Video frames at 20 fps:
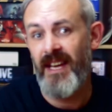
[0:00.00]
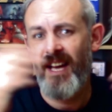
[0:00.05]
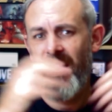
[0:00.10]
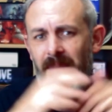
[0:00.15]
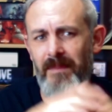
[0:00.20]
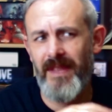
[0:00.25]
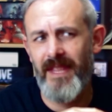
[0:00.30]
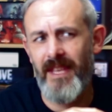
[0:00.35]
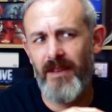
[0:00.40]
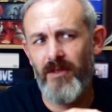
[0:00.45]

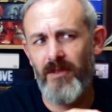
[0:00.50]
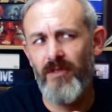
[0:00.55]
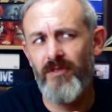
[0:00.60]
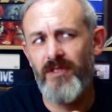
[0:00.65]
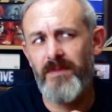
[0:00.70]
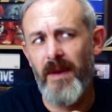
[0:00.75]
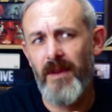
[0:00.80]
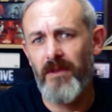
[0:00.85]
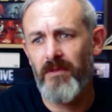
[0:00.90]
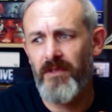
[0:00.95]
mean they
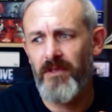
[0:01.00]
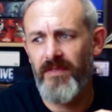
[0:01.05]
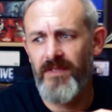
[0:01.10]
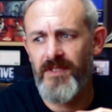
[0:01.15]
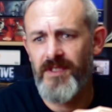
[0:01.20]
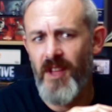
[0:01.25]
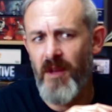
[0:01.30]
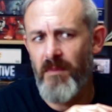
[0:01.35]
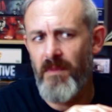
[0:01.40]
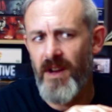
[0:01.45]
used to be able to order from
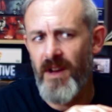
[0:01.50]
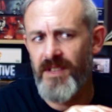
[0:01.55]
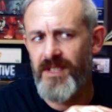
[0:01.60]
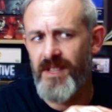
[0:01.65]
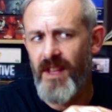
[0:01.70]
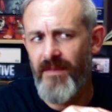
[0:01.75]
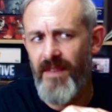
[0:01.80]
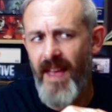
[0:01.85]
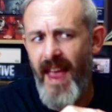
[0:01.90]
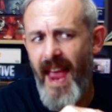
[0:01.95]
Stoneheart
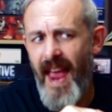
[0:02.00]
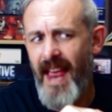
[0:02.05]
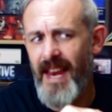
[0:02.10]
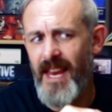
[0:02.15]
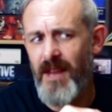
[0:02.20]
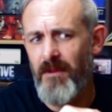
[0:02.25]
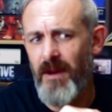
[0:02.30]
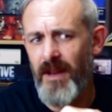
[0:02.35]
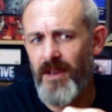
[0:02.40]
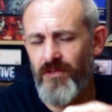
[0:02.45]
stuff
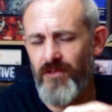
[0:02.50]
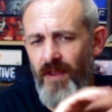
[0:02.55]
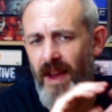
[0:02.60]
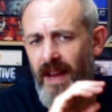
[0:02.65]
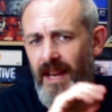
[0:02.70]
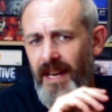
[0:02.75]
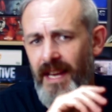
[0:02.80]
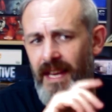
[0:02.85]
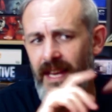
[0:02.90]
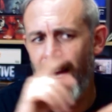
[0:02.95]
anyway
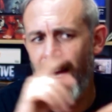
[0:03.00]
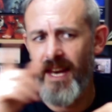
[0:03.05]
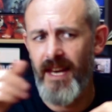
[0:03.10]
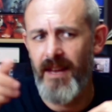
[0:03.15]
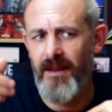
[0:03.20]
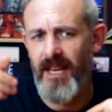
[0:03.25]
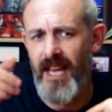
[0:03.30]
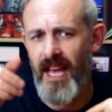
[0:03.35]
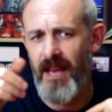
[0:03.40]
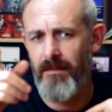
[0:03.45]
directly, and
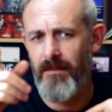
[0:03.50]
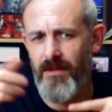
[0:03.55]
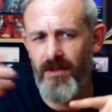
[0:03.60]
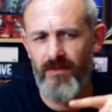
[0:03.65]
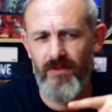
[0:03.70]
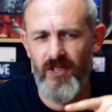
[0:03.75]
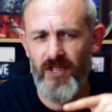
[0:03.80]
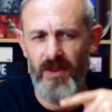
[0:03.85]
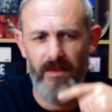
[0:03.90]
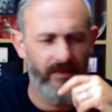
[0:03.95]
it
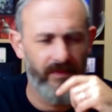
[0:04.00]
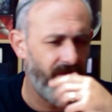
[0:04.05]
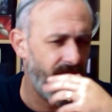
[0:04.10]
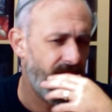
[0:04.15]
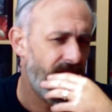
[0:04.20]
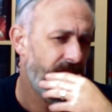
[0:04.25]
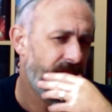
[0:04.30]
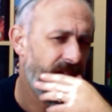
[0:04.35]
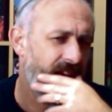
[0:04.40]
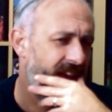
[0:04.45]
was shipped from
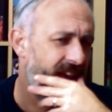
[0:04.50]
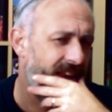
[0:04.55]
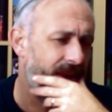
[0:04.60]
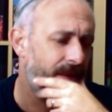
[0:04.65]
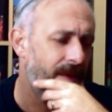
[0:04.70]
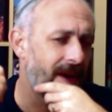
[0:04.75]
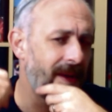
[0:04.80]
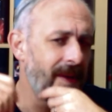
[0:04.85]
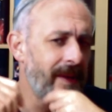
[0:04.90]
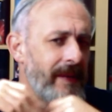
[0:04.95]
the UK
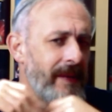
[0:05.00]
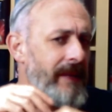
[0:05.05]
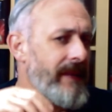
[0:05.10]
anyway.